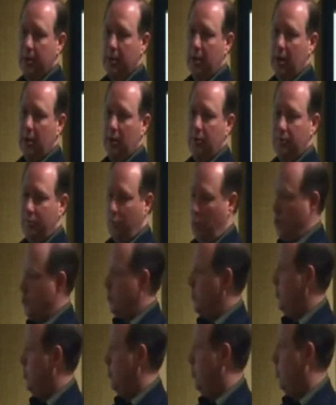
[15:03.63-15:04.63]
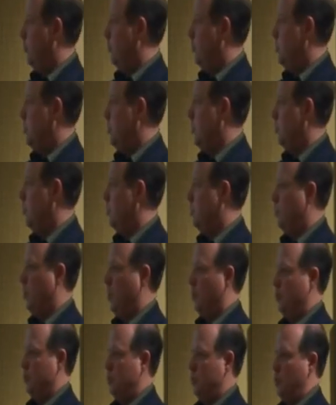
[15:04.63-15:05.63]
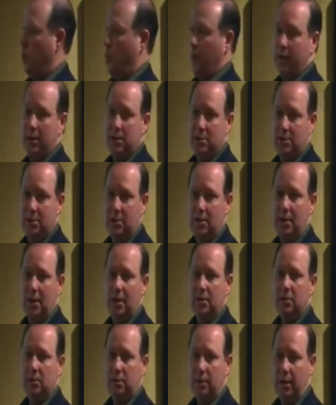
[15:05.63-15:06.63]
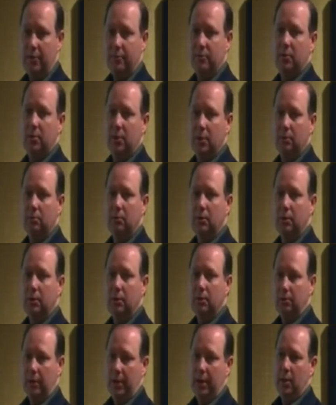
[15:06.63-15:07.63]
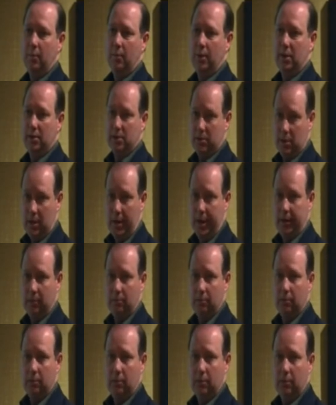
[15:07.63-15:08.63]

And unfortunately, the nerve is so small, there's no way to see that until after the ligament is cut.